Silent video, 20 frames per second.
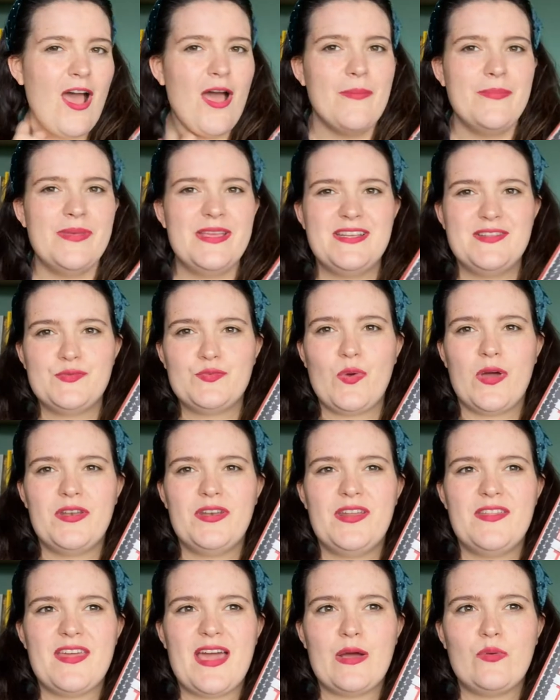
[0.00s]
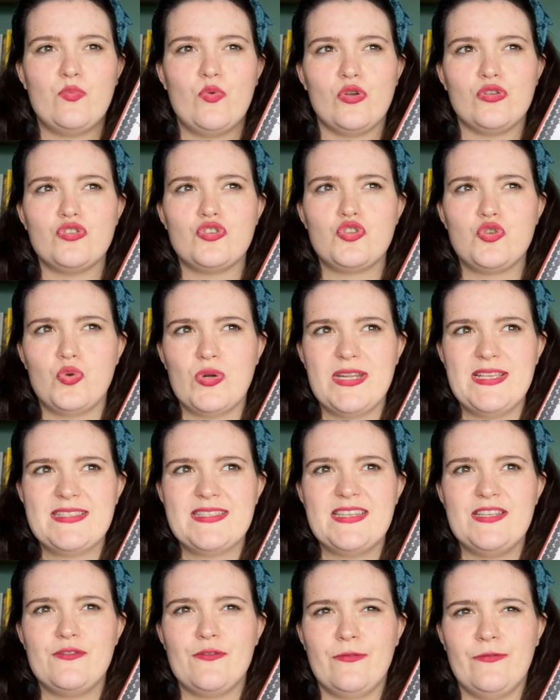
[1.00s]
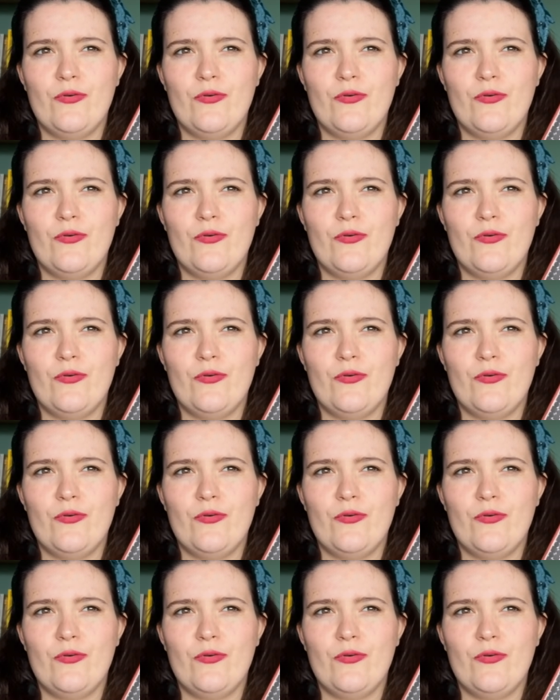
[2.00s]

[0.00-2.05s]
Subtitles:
It is one that was shortlisted